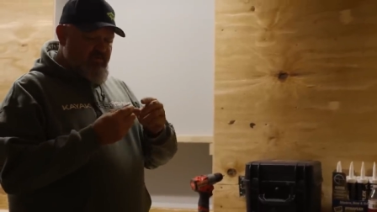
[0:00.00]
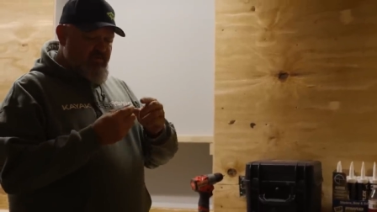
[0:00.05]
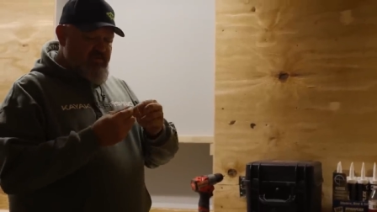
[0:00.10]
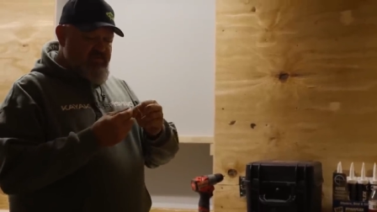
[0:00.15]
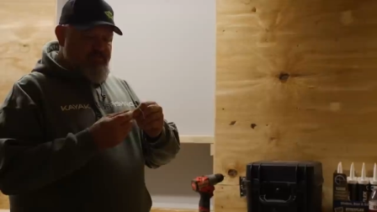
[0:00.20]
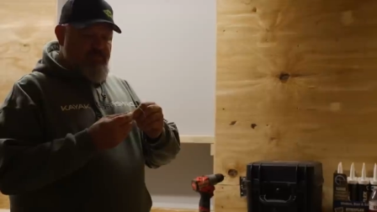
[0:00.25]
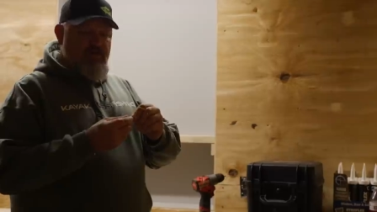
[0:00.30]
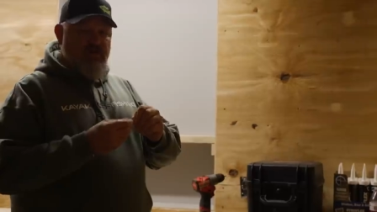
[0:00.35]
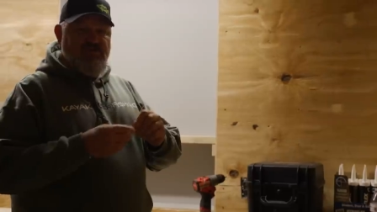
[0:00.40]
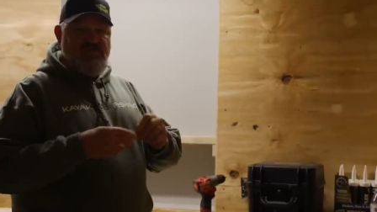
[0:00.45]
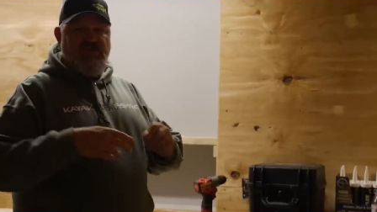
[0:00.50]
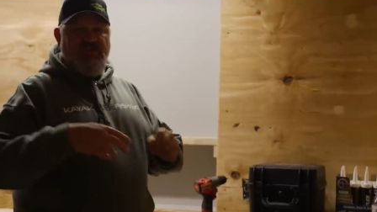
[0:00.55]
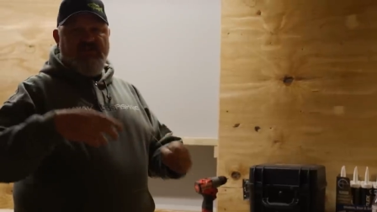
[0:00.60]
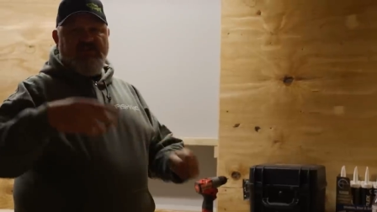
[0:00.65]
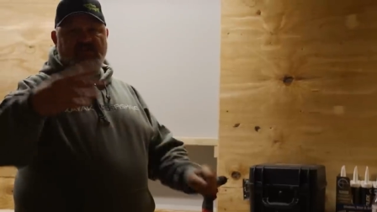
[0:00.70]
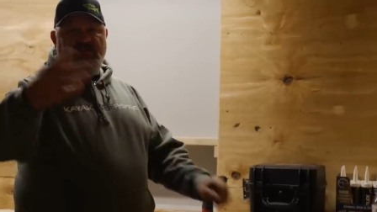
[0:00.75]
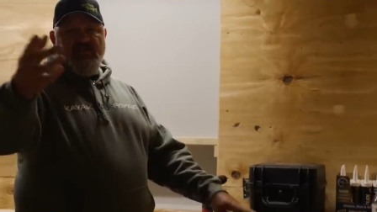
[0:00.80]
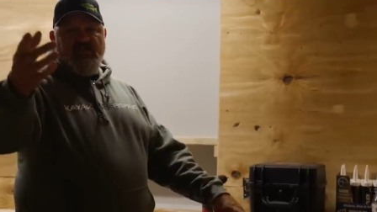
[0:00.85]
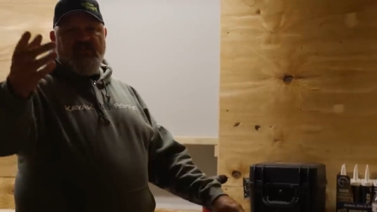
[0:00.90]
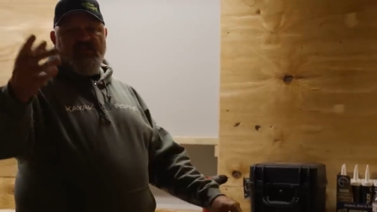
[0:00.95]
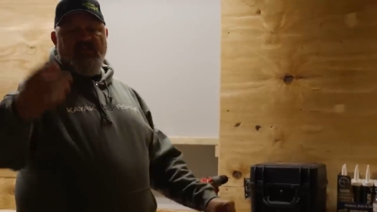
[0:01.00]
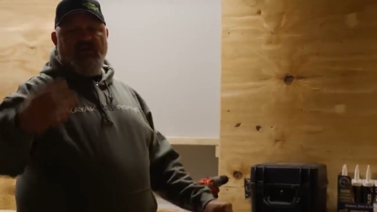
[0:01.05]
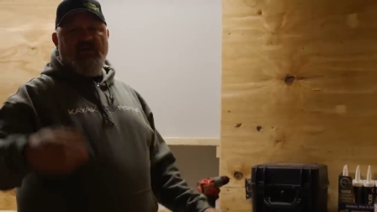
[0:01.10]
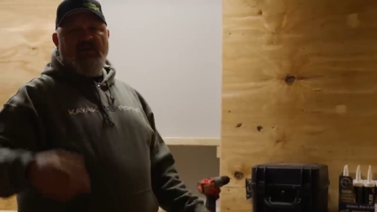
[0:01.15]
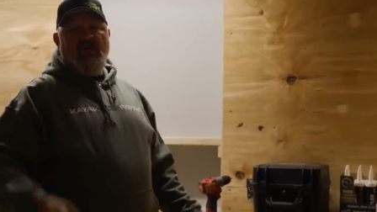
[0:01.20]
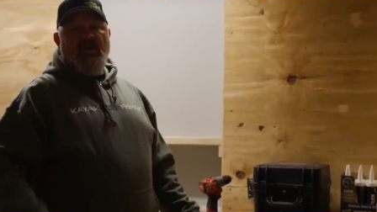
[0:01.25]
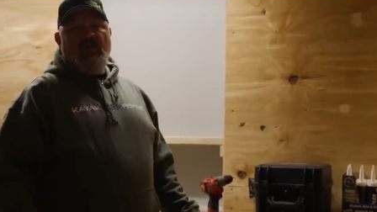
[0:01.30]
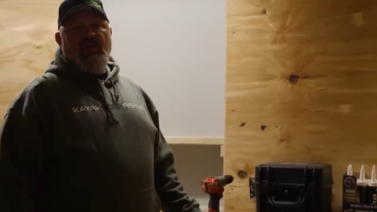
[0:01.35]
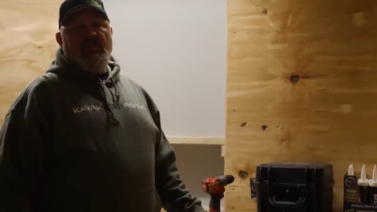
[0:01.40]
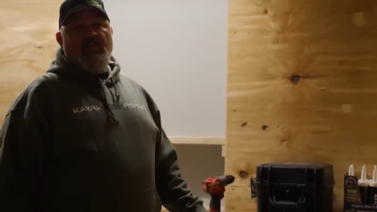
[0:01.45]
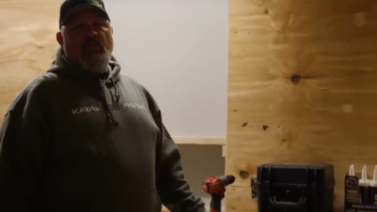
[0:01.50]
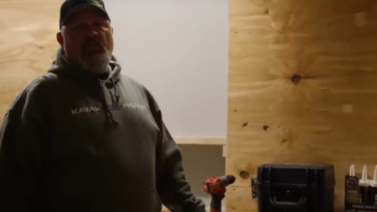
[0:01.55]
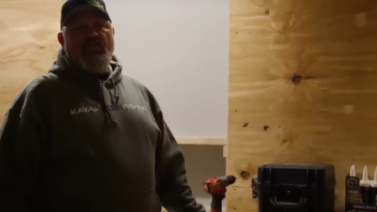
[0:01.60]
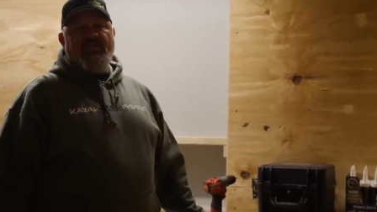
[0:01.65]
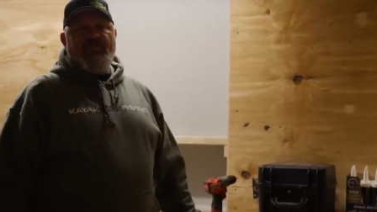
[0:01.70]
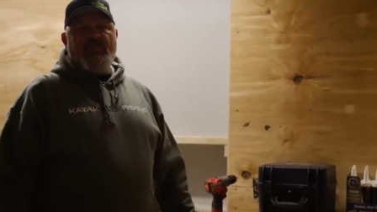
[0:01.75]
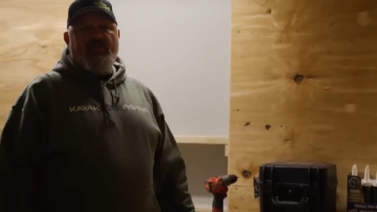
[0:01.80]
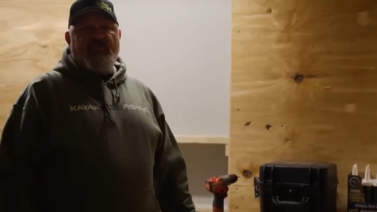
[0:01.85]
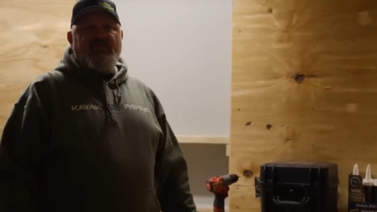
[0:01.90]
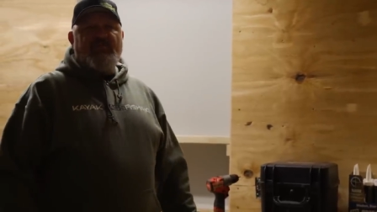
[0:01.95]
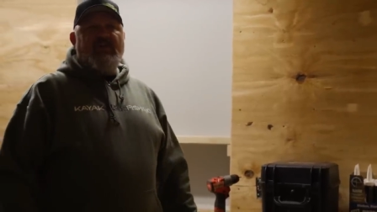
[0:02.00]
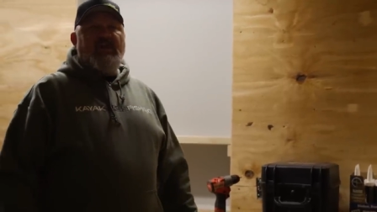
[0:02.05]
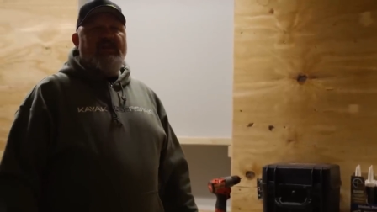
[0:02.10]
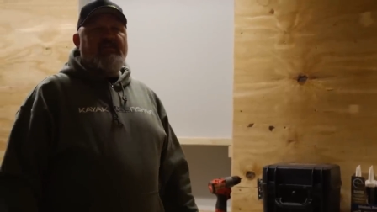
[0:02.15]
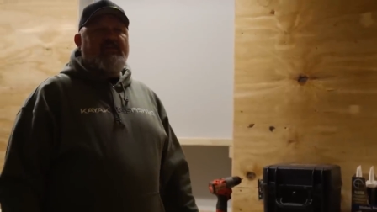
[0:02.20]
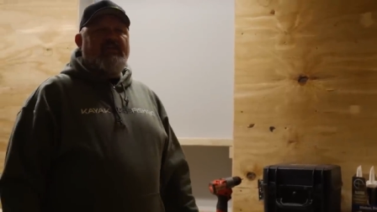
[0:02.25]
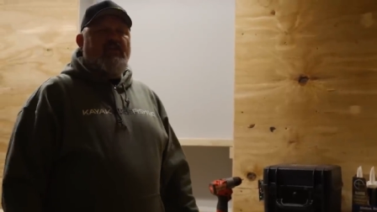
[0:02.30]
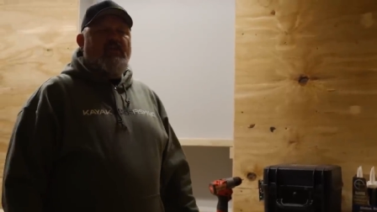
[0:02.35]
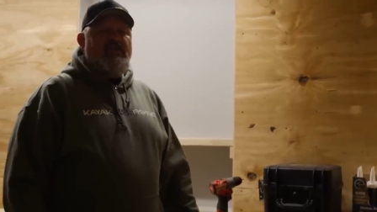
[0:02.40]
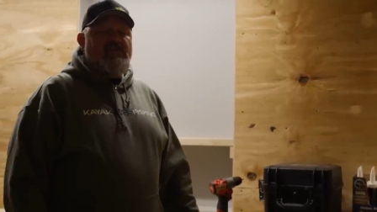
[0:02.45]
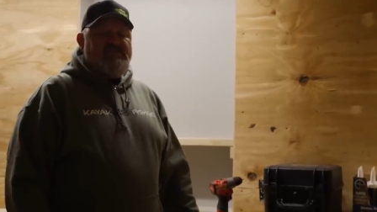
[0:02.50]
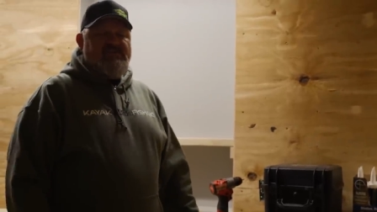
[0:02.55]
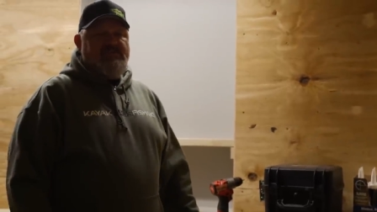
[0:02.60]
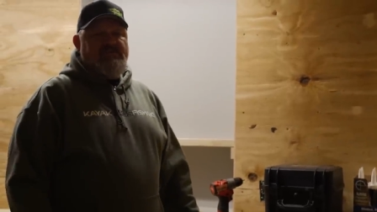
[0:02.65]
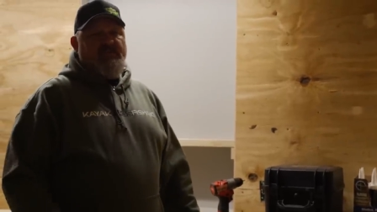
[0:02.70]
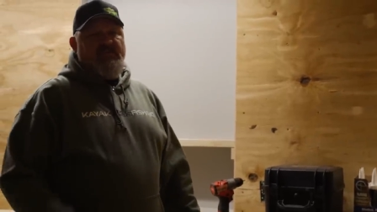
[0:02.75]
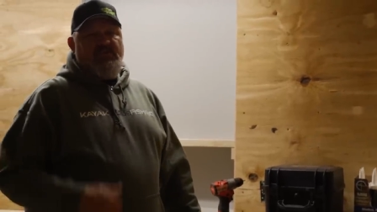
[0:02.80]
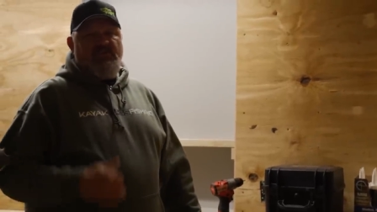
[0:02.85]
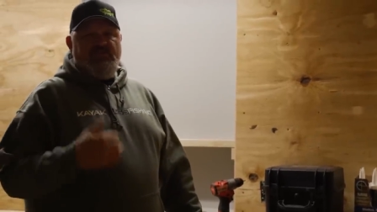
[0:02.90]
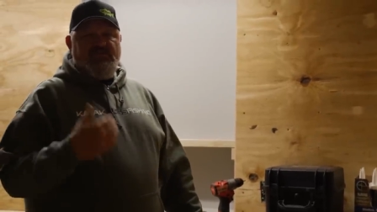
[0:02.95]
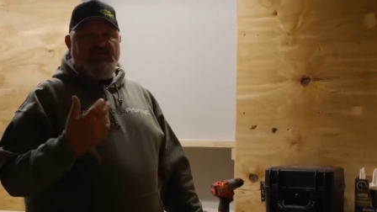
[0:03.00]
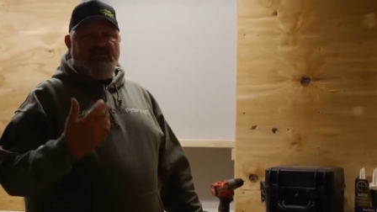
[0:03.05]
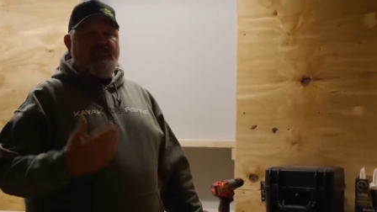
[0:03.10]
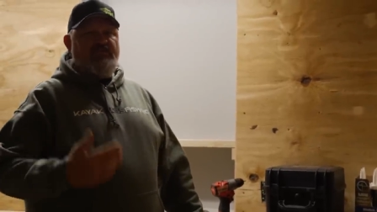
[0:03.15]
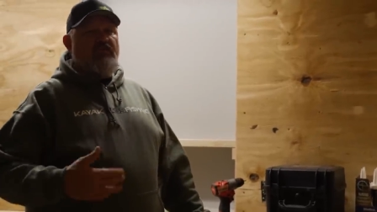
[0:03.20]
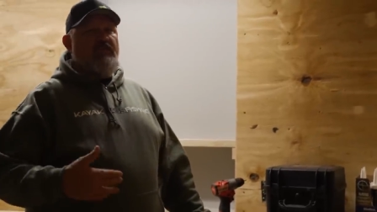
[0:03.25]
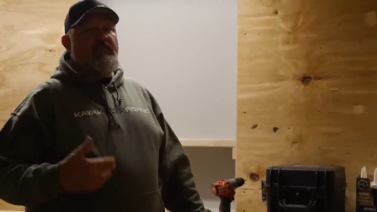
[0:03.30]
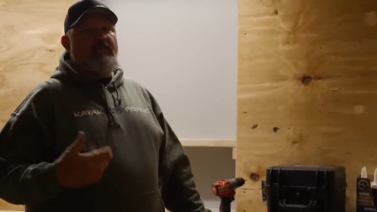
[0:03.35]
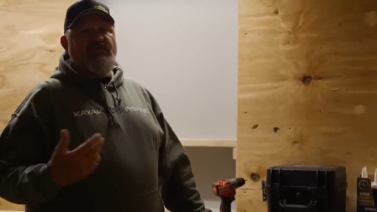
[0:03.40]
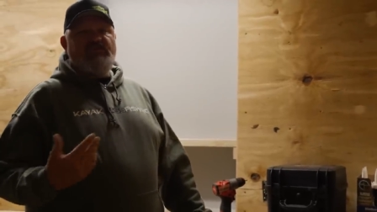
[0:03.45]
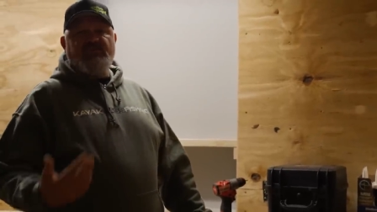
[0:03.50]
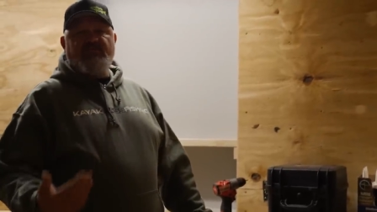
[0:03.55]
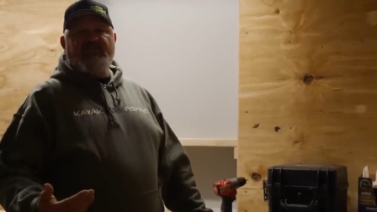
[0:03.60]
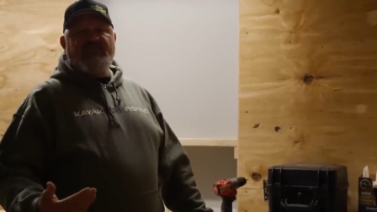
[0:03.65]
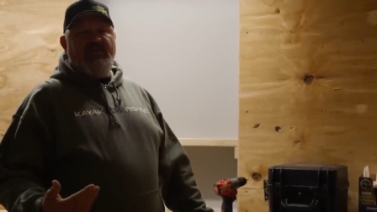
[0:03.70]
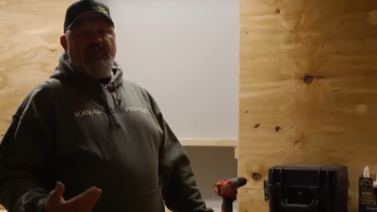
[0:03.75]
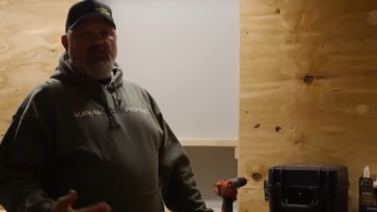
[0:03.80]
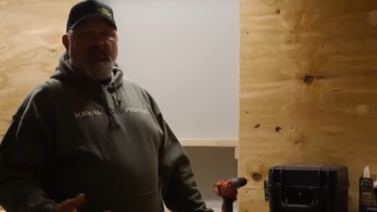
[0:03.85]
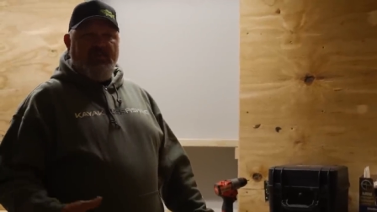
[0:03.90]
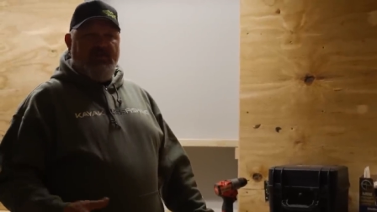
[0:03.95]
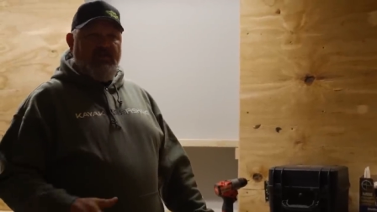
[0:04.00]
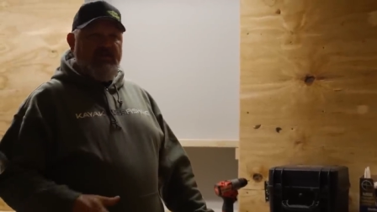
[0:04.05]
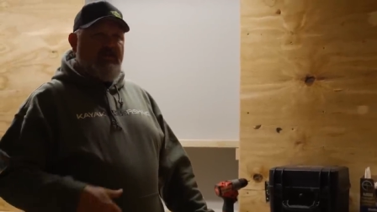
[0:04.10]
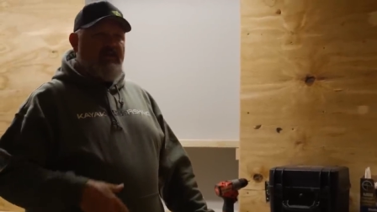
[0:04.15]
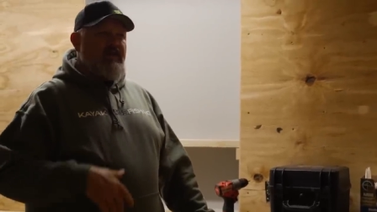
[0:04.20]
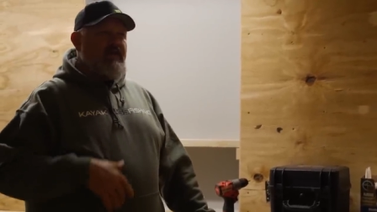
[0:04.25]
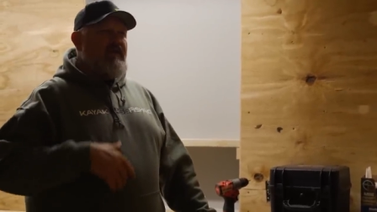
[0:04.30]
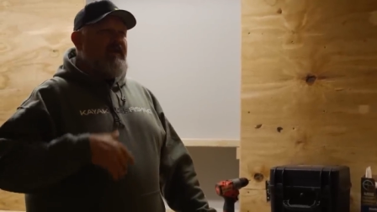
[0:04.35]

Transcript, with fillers: for this project and then the, the 135 that Austin's been using for a bunch of filming,